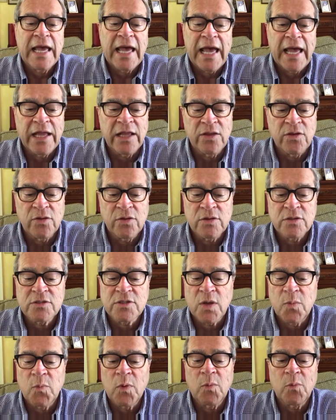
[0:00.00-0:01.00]
And
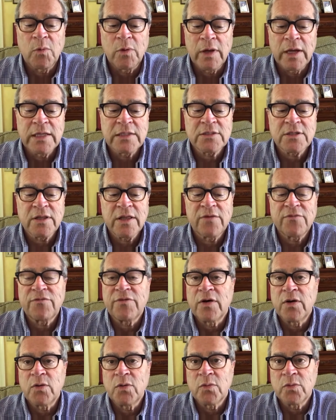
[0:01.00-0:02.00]
someone will answer that
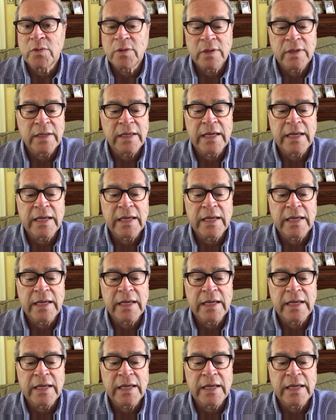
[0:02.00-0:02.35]
phone